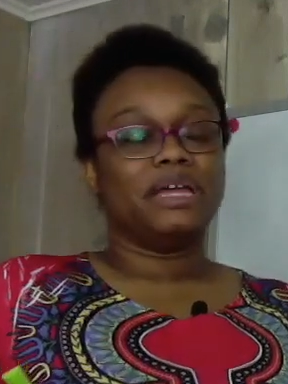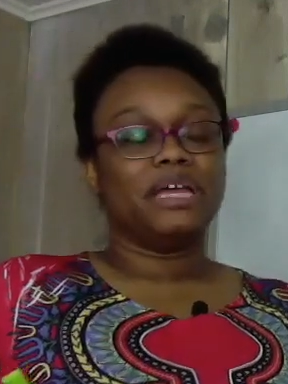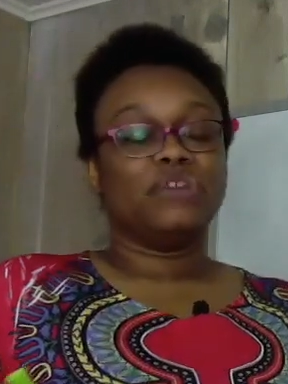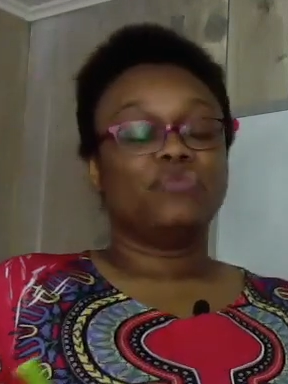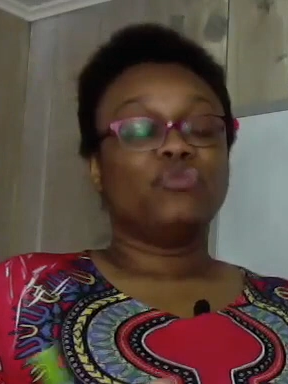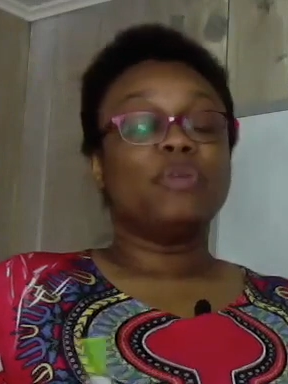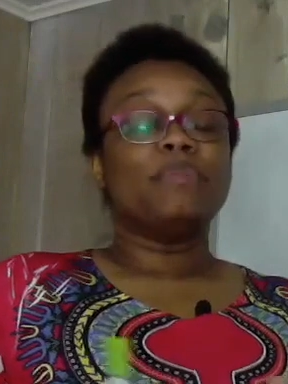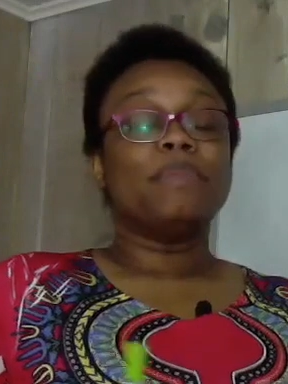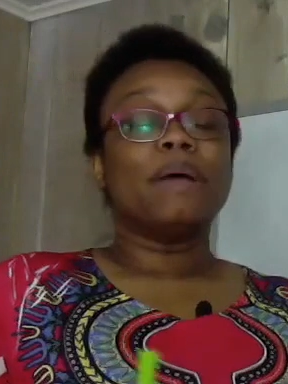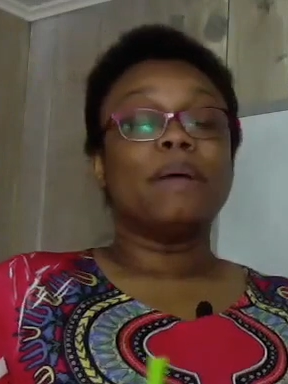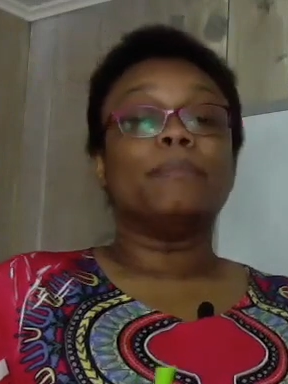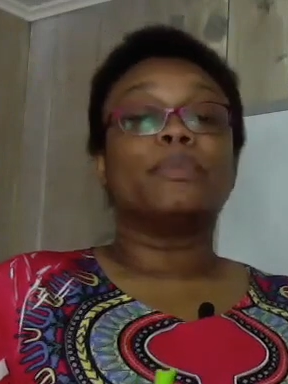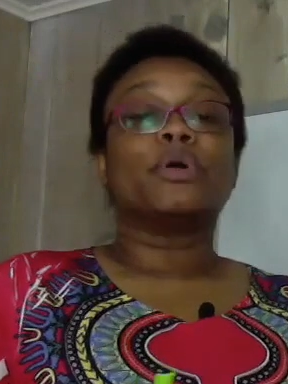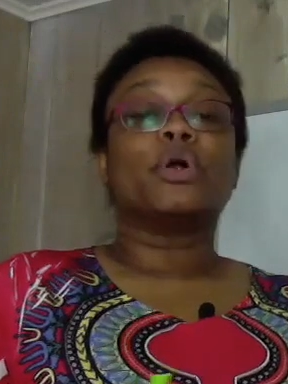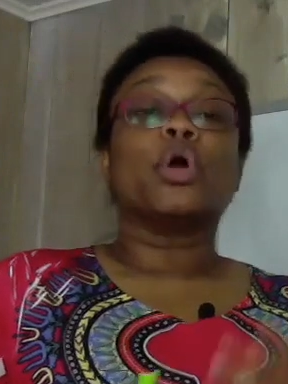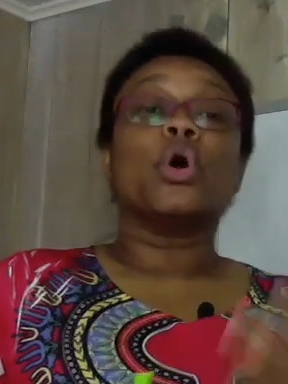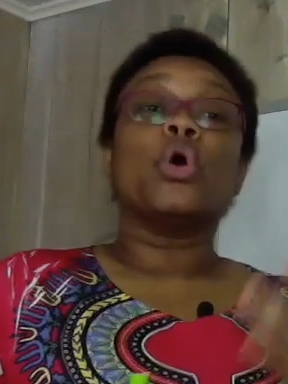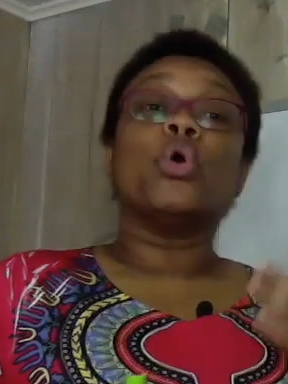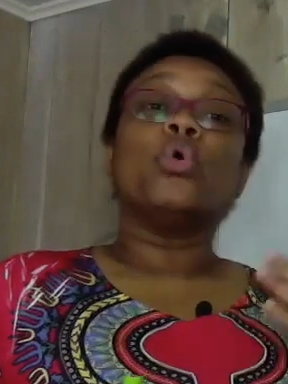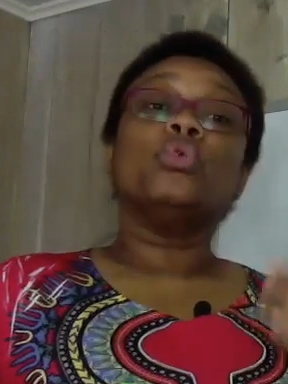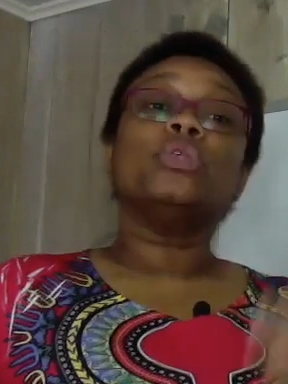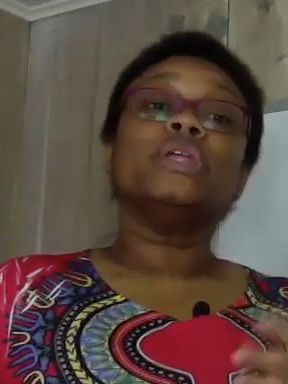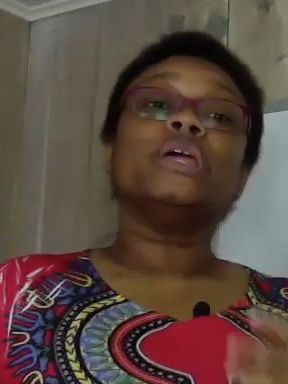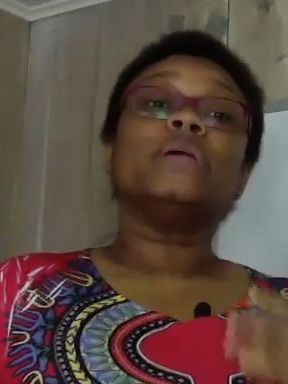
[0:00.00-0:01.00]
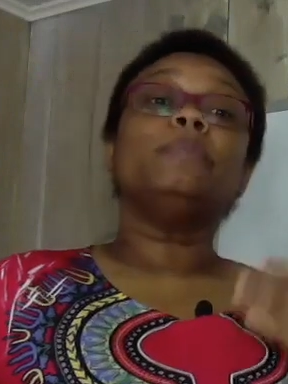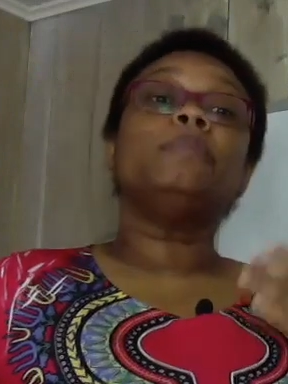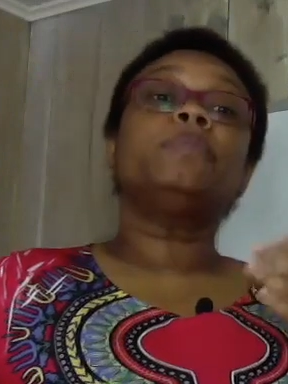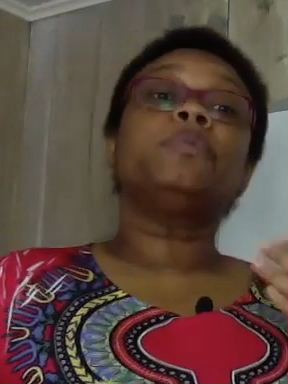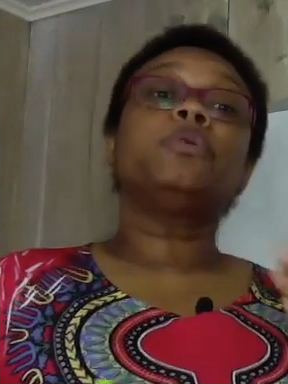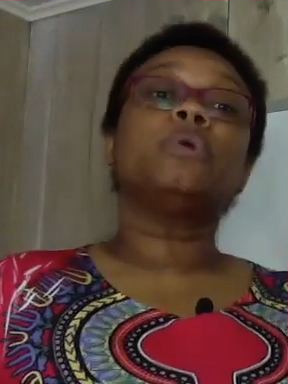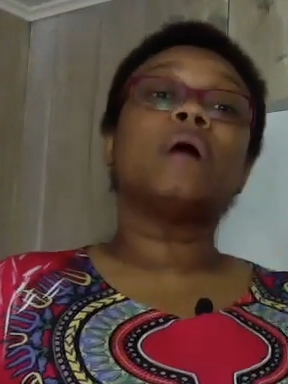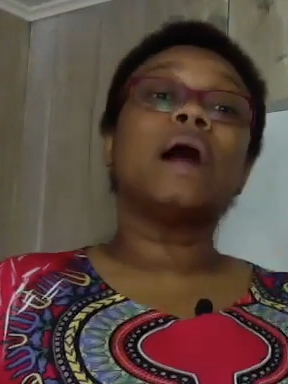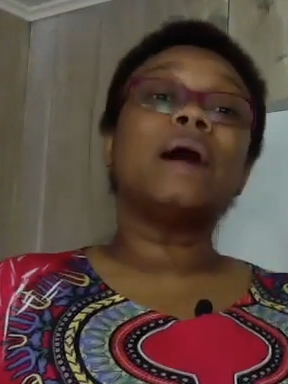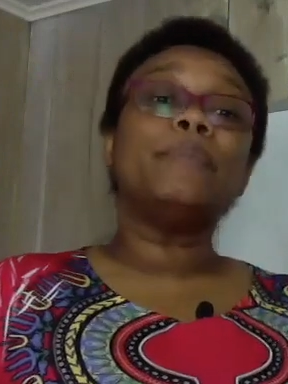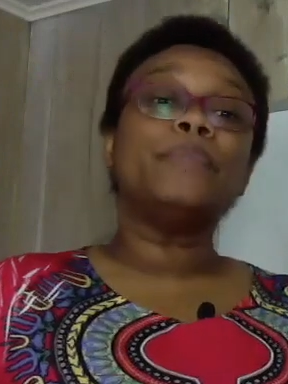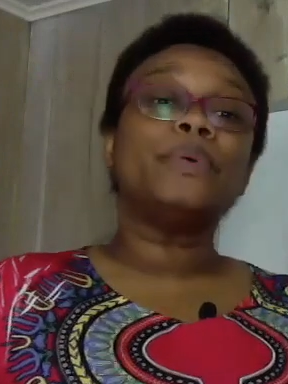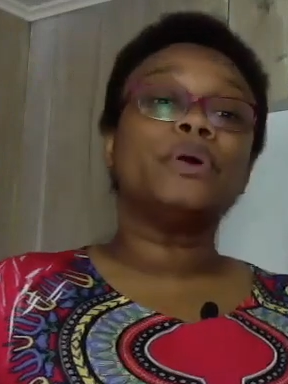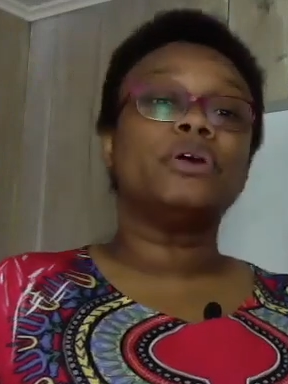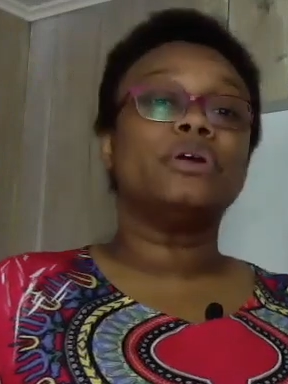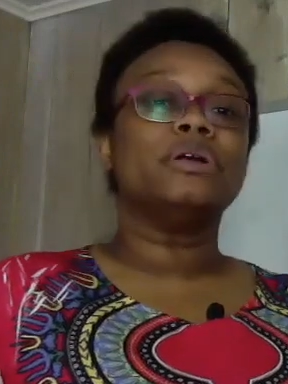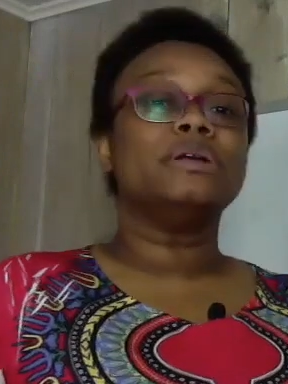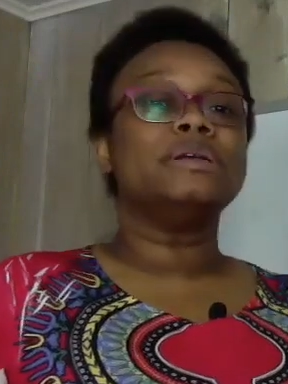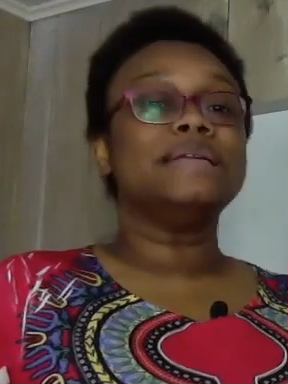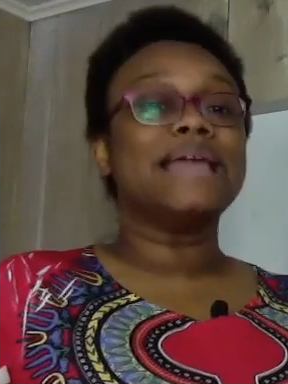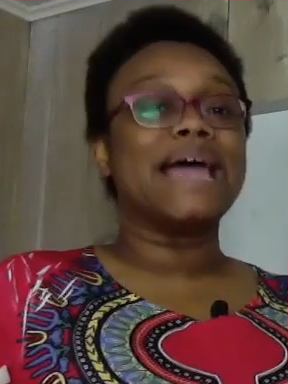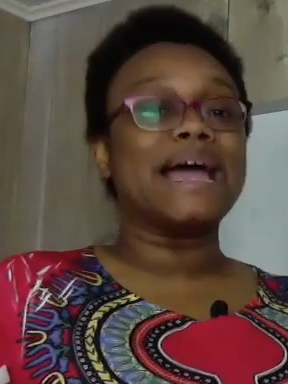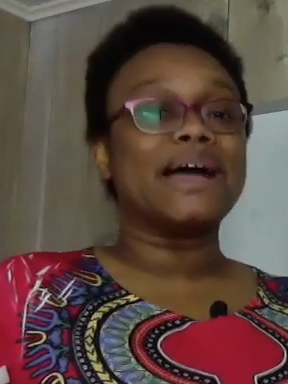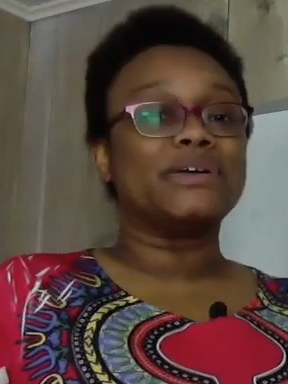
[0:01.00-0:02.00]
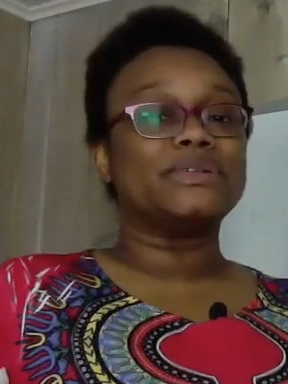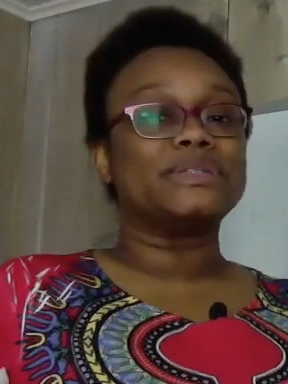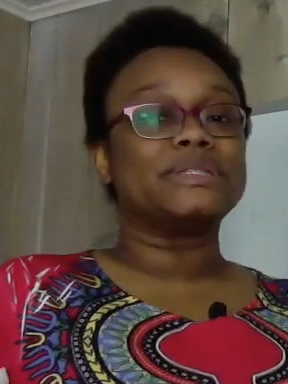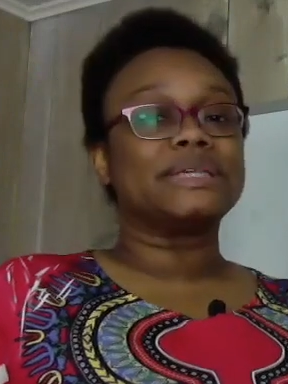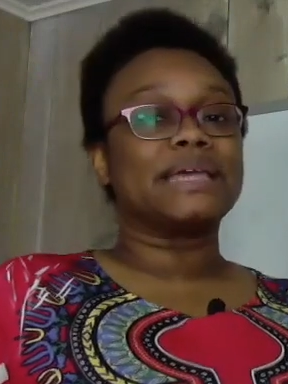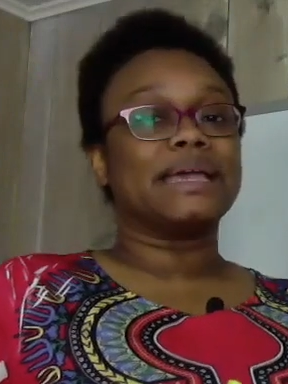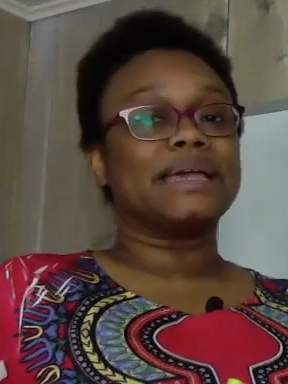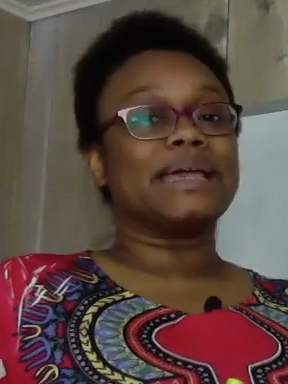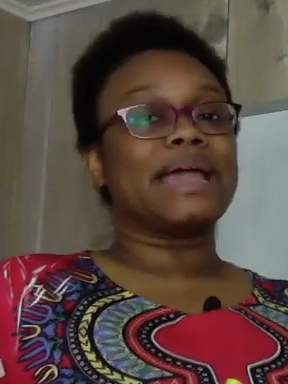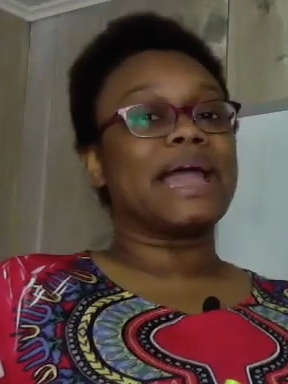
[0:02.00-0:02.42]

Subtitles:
Remember, only proper nouns get